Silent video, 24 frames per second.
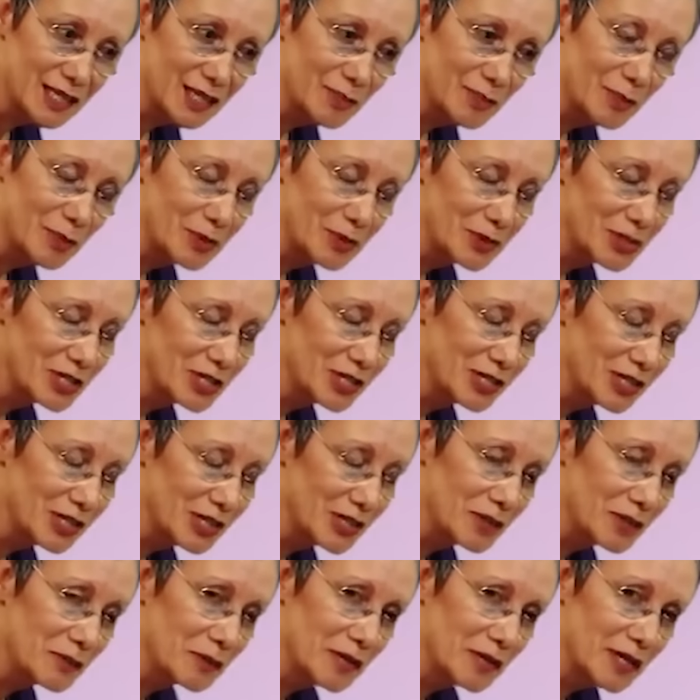the person that
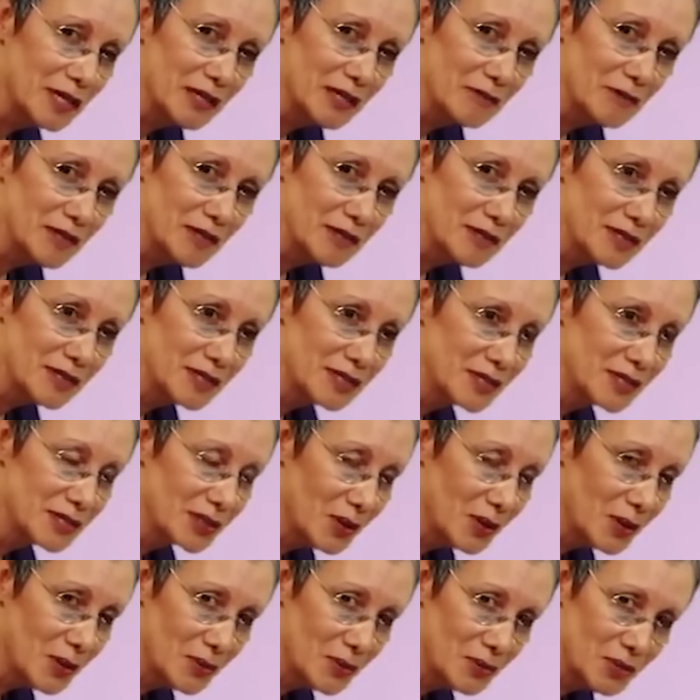you're working with is
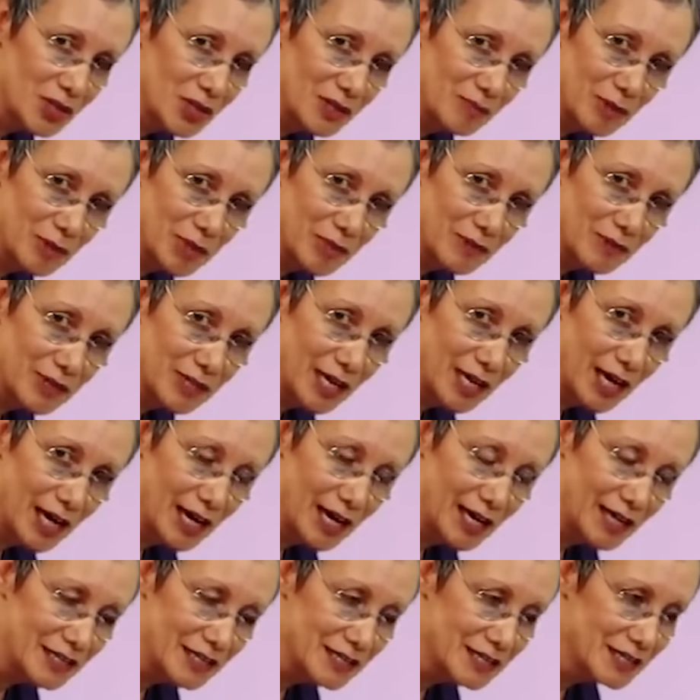so deeply
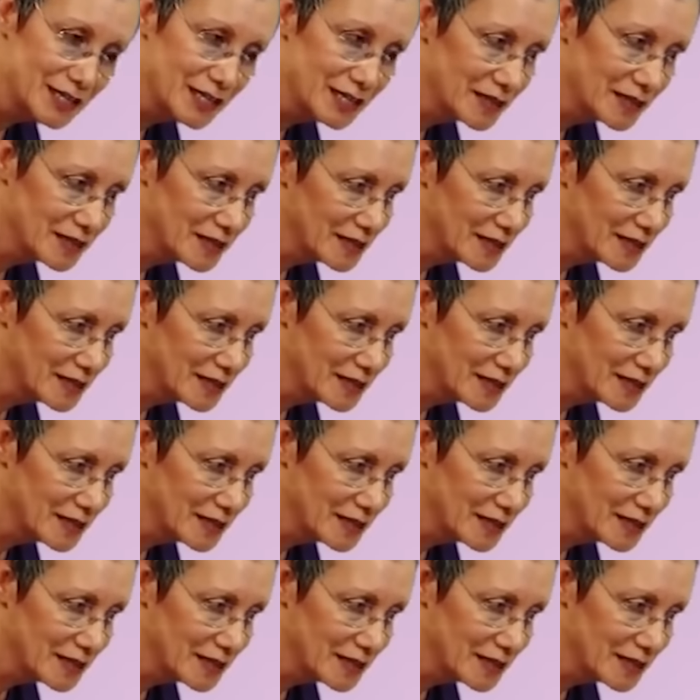relaxed